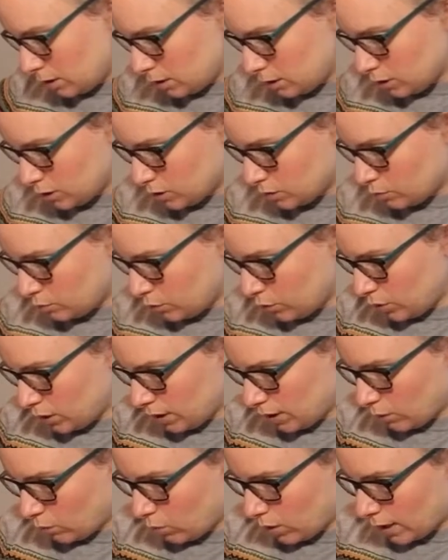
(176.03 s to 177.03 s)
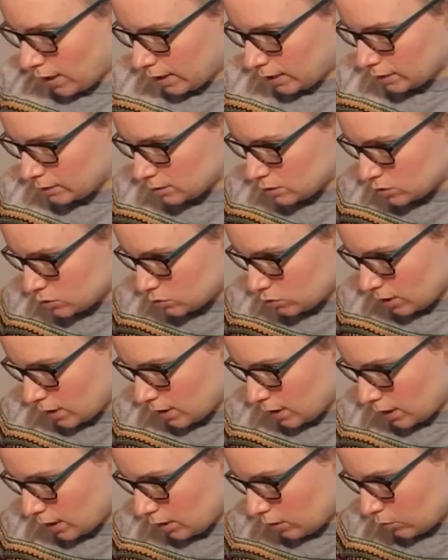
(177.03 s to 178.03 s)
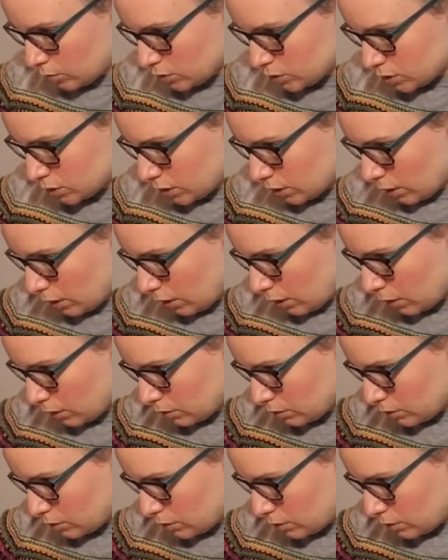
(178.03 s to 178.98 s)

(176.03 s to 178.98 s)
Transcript: You can put it away and straighten it up as you go